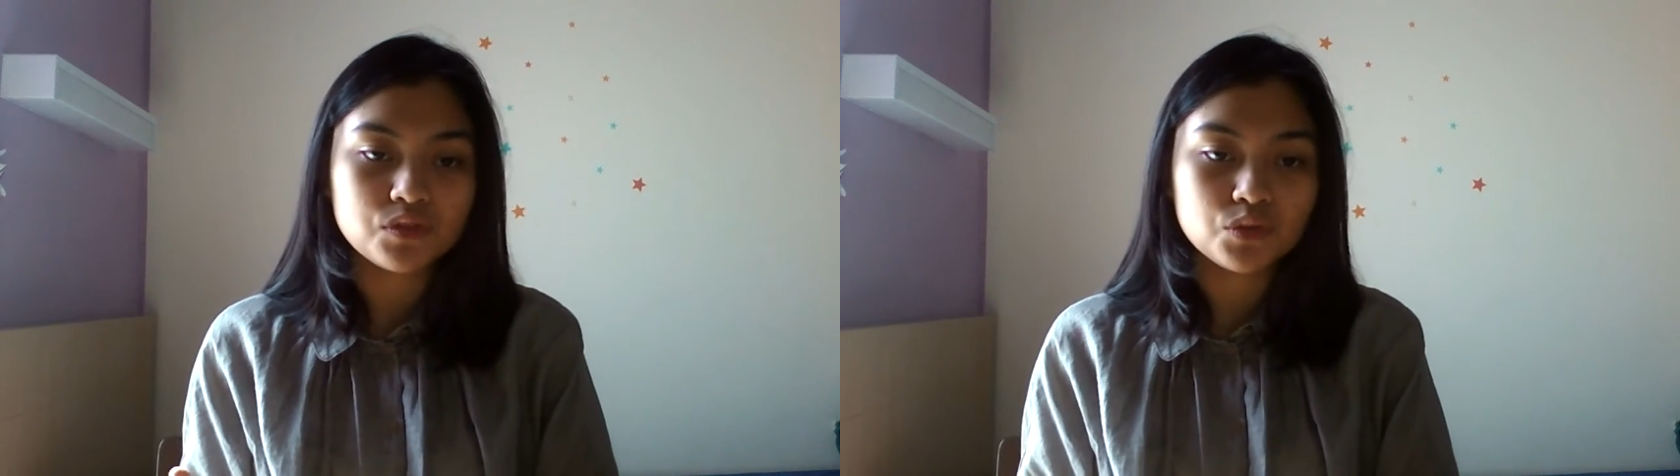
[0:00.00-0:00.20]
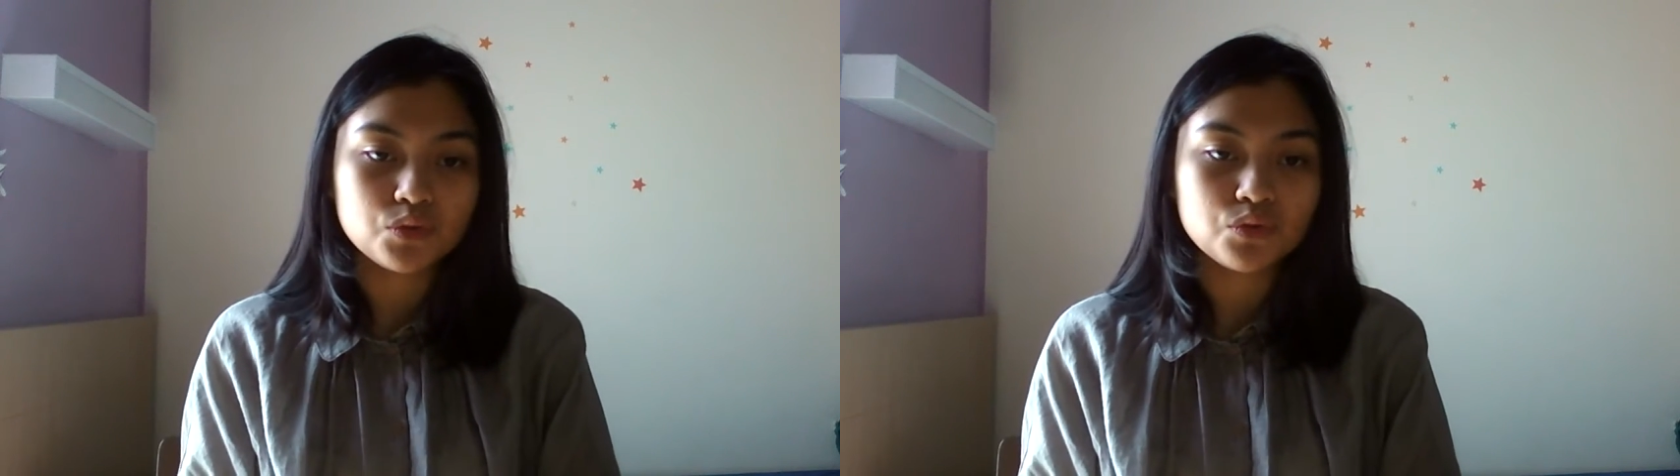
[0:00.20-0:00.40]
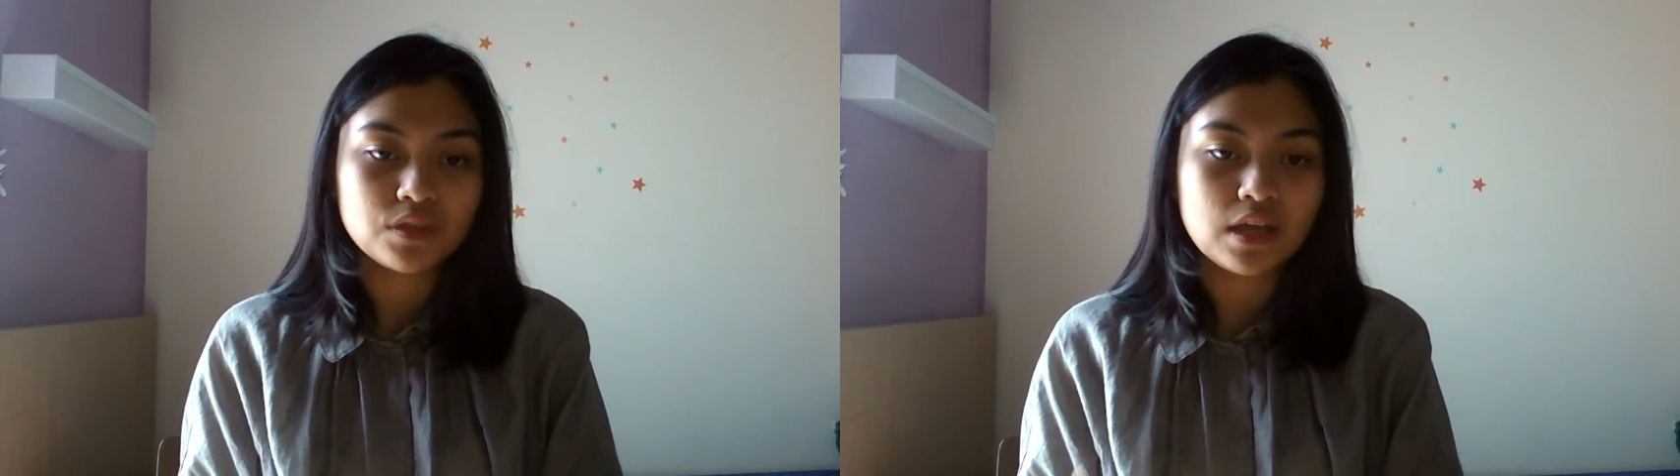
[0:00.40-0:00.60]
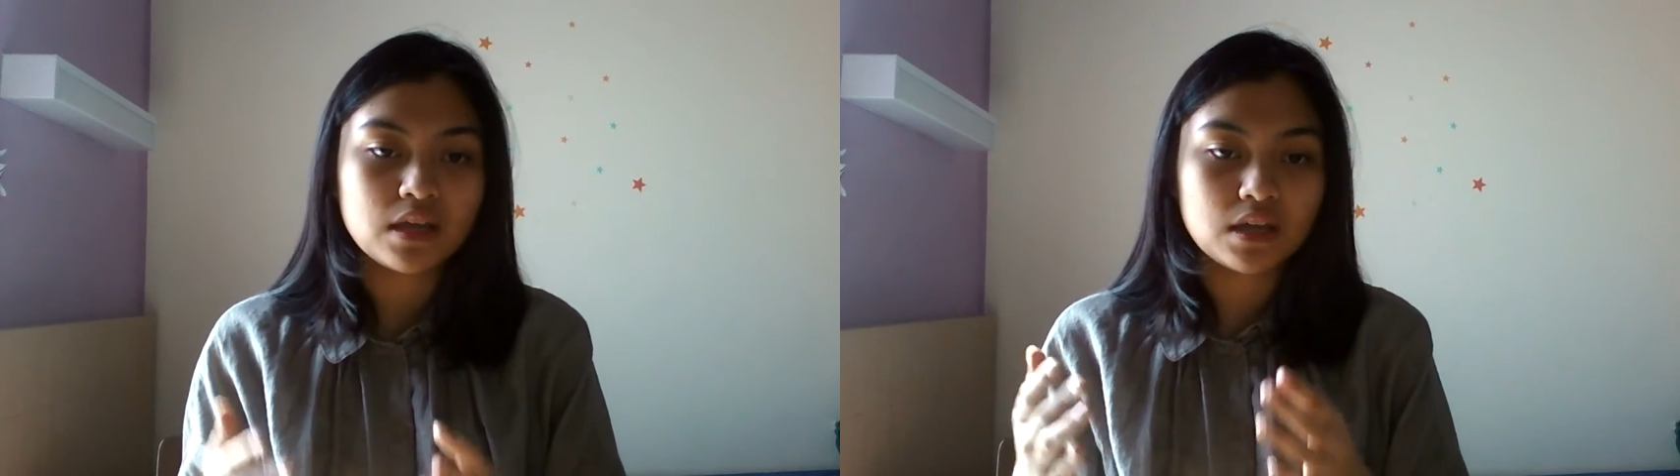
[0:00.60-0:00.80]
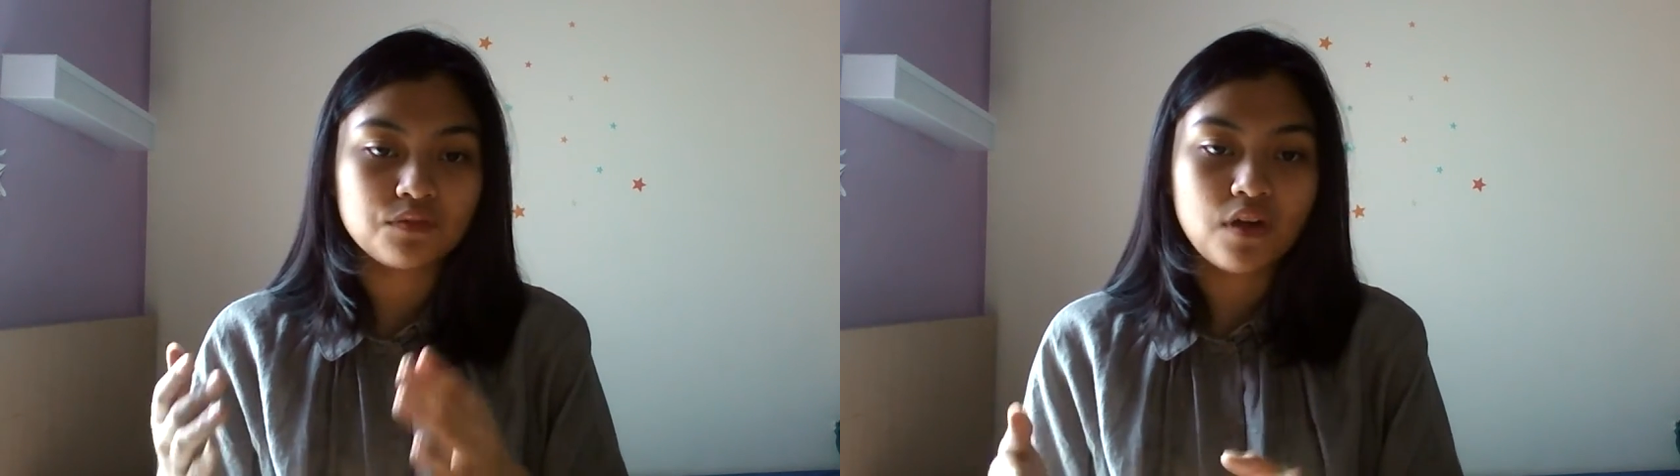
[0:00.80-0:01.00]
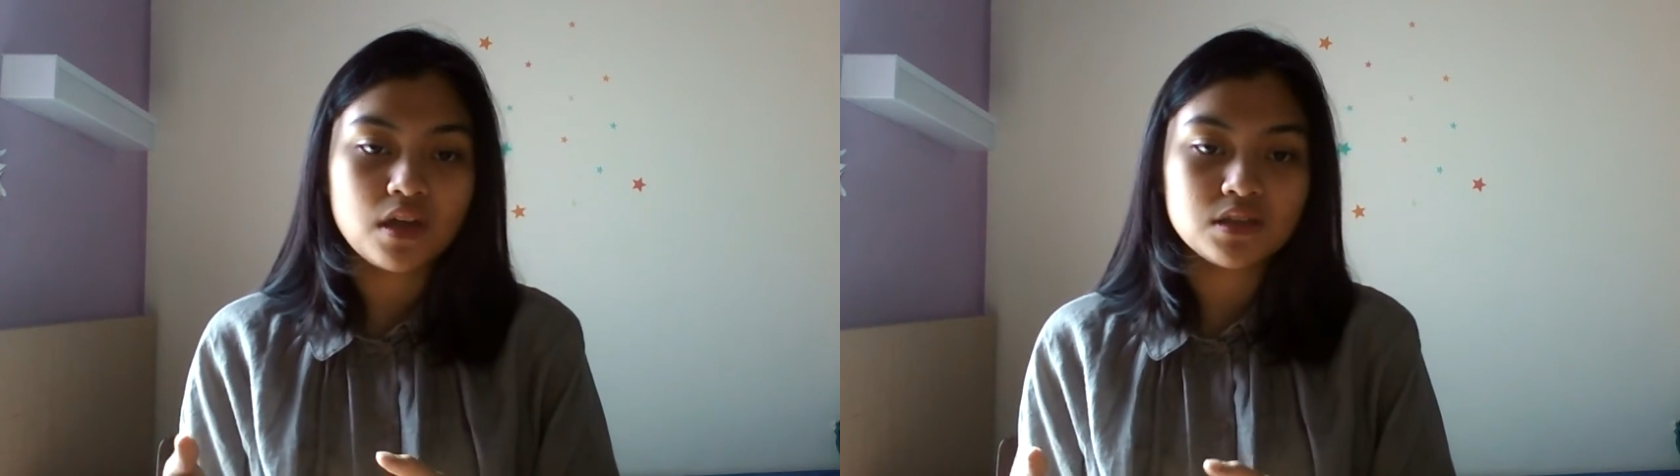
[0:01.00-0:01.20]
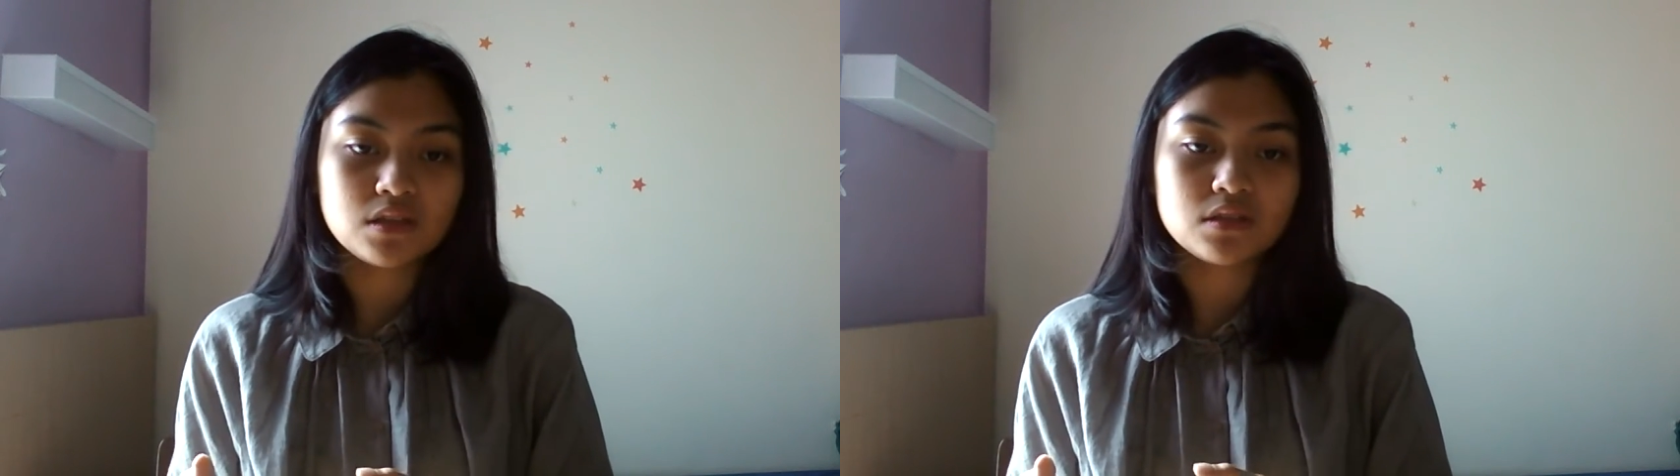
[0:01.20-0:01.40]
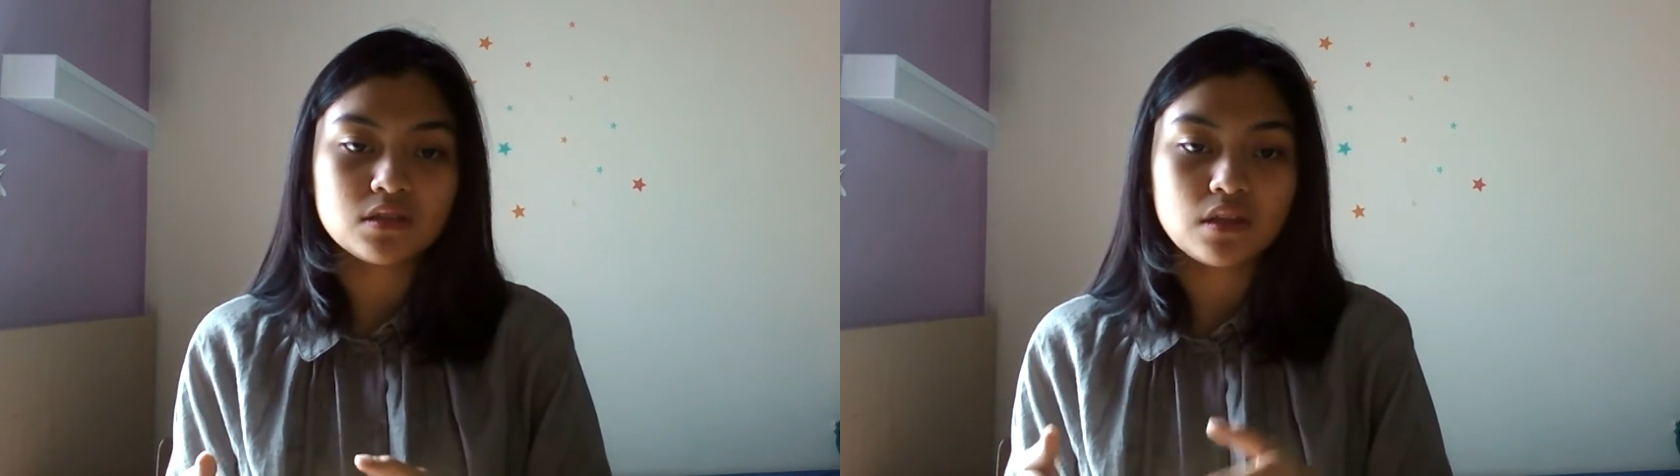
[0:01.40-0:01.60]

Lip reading: to take advantage